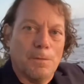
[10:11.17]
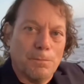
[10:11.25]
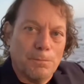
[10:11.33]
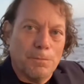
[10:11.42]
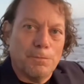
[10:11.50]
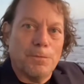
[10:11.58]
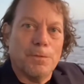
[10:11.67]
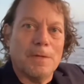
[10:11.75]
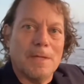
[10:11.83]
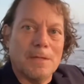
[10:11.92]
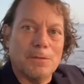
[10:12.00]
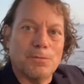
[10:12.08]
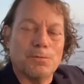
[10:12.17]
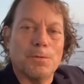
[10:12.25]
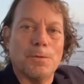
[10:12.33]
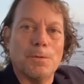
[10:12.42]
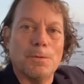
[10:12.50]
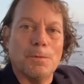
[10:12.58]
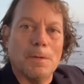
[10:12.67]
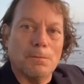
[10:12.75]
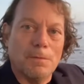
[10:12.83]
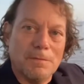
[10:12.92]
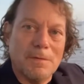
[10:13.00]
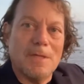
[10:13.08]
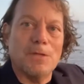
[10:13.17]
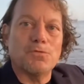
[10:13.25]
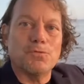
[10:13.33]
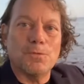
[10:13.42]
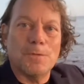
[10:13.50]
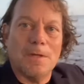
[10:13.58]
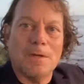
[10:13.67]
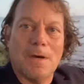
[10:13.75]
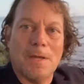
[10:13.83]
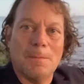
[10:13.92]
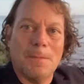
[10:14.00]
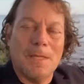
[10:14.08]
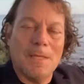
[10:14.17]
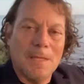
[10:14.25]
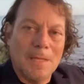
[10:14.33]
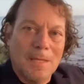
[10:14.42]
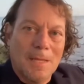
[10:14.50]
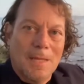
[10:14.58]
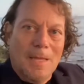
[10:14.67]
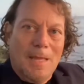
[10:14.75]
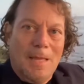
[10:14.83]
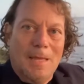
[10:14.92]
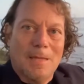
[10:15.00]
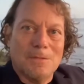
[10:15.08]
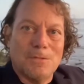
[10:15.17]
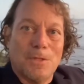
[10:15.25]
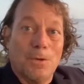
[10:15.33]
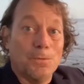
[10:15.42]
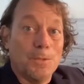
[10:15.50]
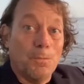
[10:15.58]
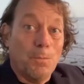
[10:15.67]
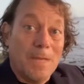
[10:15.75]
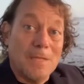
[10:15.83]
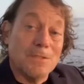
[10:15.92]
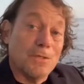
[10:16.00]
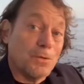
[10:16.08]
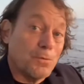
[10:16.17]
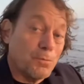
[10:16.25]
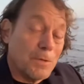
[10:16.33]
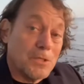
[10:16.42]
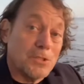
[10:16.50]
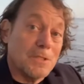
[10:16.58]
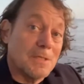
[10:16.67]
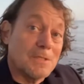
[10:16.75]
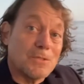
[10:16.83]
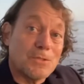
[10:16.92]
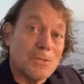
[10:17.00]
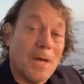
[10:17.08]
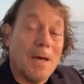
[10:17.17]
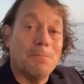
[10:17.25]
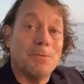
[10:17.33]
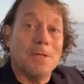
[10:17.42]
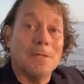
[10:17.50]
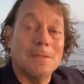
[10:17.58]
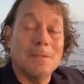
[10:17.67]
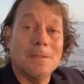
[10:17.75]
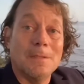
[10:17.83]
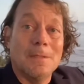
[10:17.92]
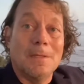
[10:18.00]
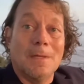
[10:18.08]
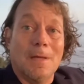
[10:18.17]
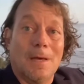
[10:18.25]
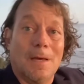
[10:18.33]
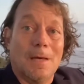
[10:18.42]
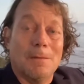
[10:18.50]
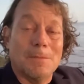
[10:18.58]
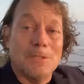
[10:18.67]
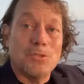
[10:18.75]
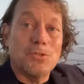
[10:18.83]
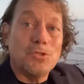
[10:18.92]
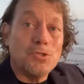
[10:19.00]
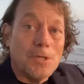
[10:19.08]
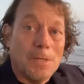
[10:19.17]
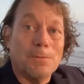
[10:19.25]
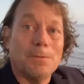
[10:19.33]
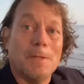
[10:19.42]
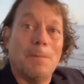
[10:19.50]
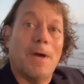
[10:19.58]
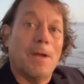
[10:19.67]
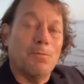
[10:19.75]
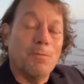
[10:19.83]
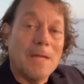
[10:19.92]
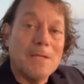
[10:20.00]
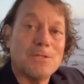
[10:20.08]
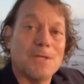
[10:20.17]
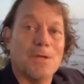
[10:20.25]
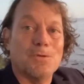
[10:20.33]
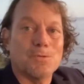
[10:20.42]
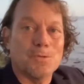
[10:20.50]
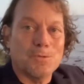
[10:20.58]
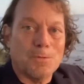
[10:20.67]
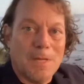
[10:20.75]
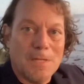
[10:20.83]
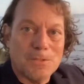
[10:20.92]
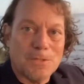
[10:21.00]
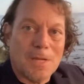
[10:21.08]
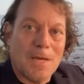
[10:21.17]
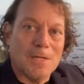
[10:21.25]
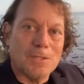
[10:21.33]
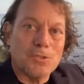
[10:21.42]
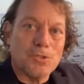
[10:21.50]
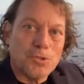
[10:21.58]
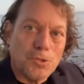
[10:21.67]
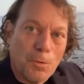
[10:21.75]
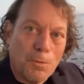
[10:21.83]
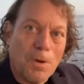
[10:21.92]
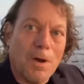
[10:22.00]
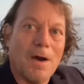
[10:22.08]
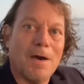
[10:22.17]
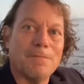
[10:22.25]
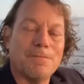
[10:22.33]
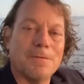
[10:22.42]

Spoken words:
riveting through the economy, and the only way to crush it and stop it is generally by raising interest rates, kind of choke off